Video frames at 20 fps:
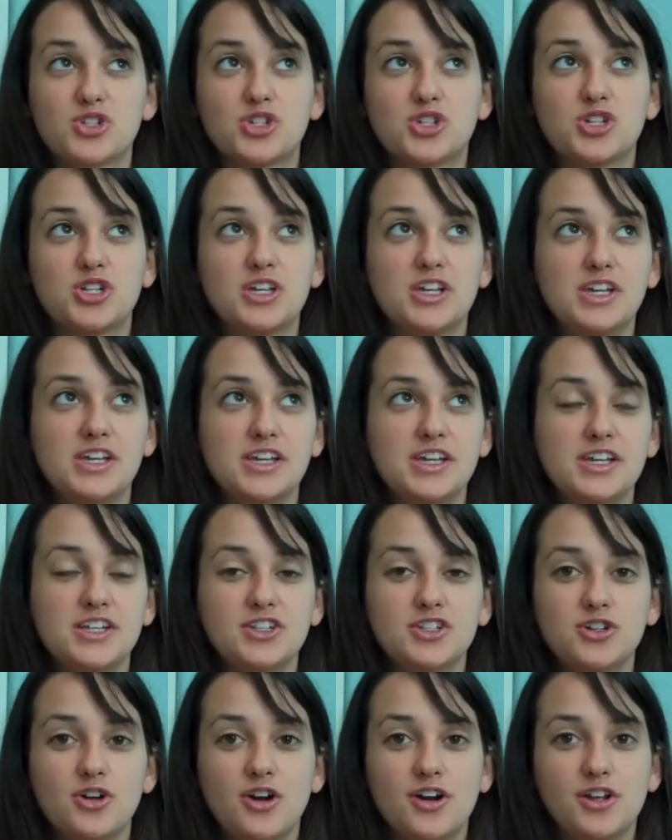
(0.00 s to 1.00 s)
She
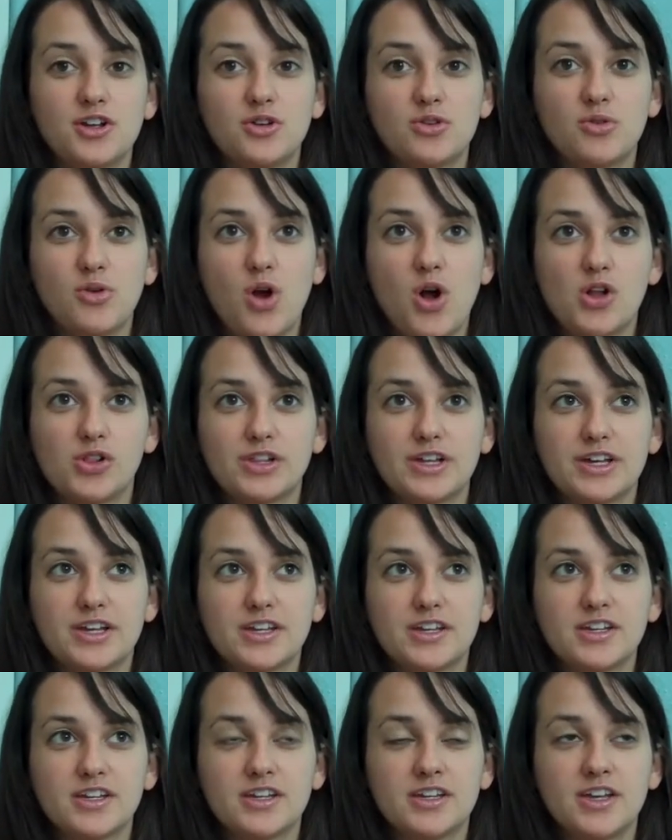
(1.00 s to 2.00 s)
started
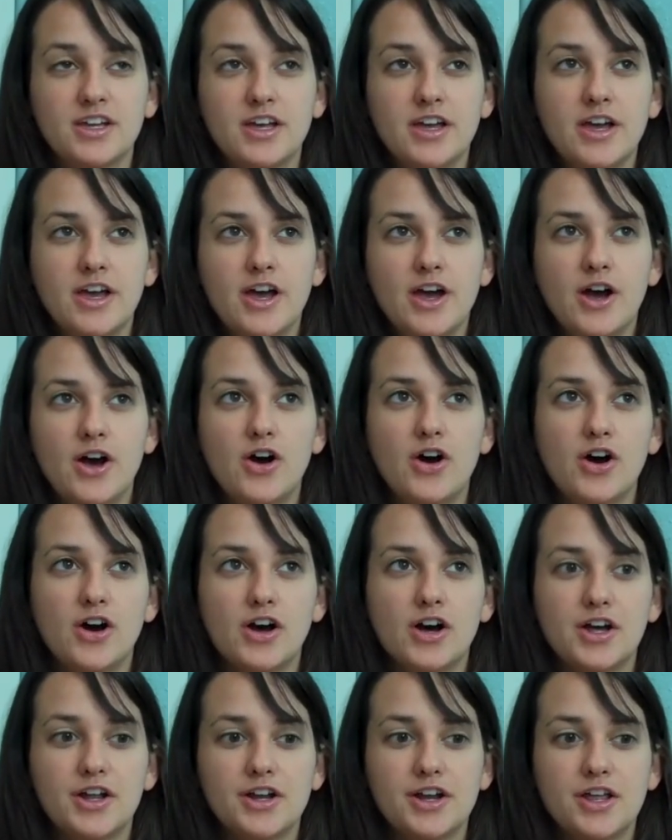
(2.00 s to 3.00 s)
crawling
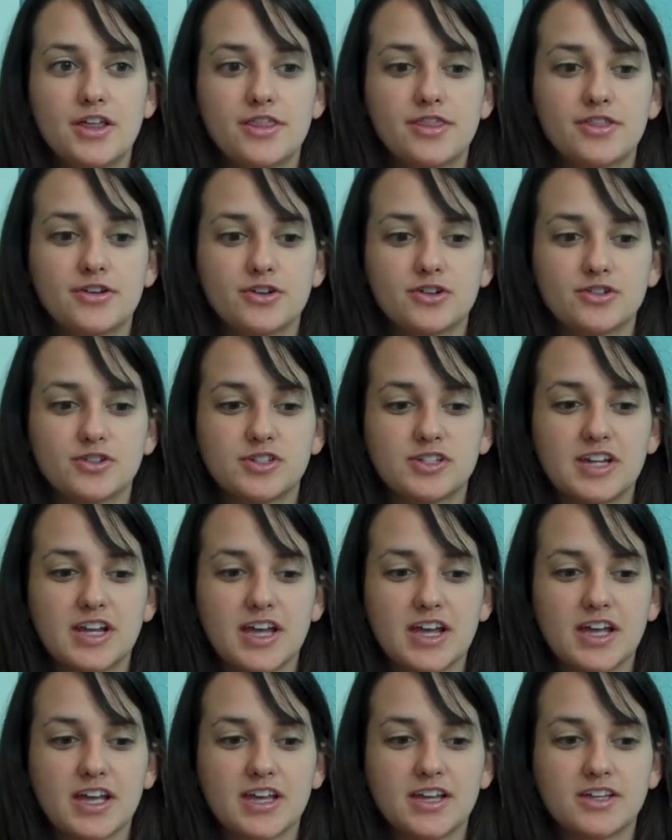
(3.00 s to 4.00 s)
on
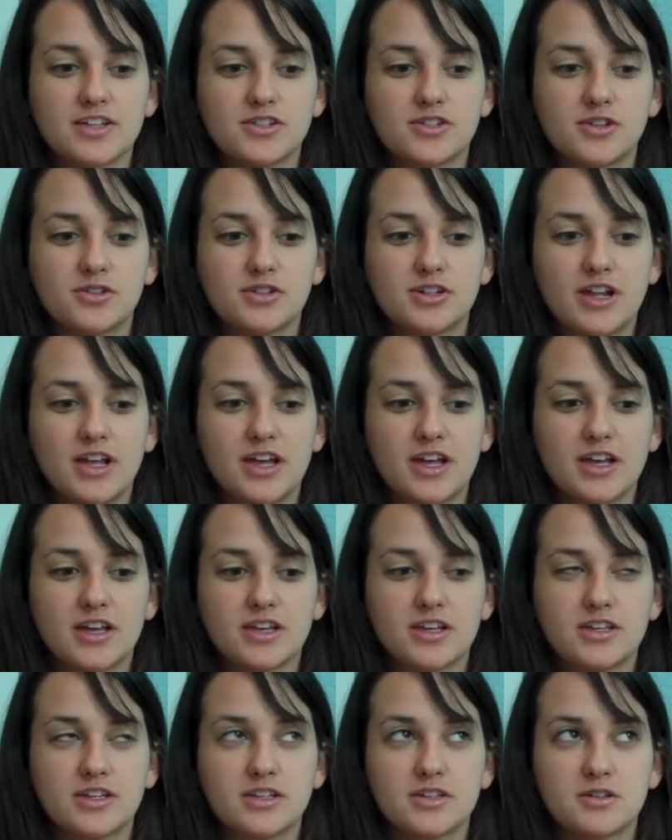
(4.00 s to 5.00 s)
Thursday, so
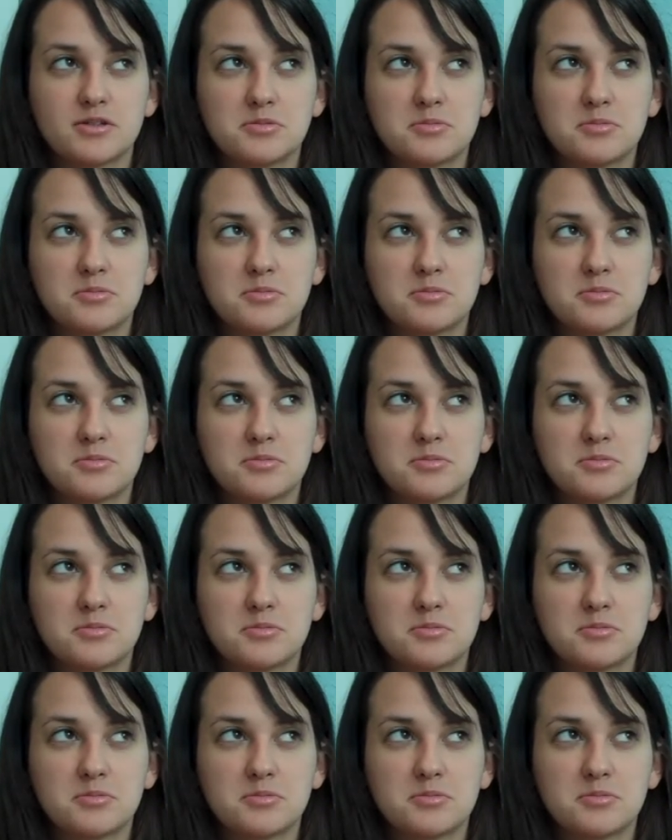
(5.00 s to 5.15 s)
today